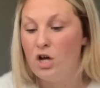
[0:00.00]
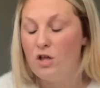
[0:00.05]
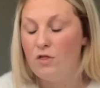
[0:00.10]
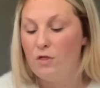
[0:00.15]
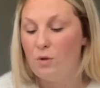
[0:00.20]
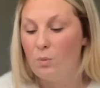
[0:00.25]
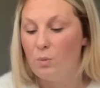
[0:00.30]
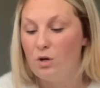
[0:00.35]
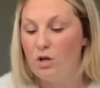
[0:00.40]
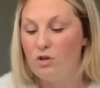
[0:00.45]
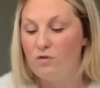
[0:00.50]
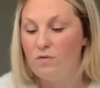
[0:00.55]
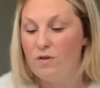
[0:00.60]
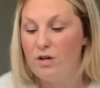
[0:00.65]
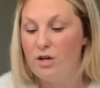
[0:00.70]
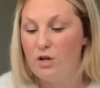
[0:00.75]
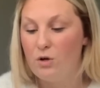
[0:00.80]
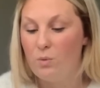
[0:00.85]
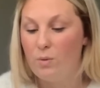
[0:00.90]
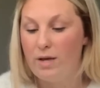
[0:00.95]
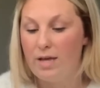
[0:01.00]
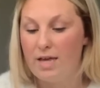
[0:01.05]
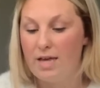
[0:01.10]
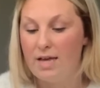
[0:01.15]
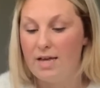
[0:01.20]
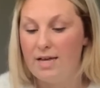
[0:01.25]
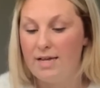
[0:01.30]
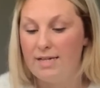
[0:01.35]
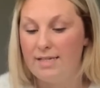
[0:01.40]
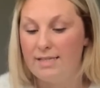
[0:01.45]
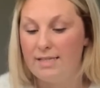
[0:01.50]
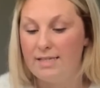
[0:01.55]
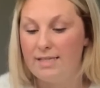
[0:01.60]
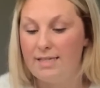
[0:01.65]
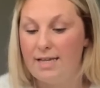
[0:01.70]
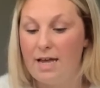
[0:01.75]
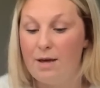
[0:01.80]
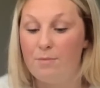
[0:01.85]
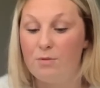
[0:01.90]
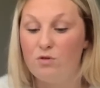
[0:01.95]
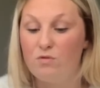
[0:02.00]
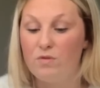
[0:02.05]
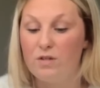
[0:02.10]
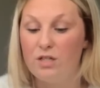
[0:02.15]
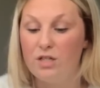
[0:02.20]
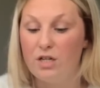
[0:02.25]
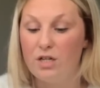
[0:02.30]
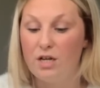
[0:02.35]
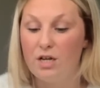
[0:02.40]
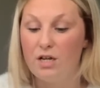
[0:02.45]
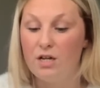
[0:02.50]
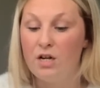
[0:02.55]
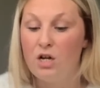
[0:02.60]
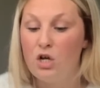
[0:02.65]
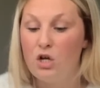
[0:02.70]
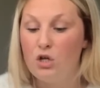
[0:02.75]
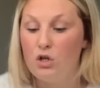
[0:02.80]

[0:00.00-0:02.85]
The word renew here is the same as return,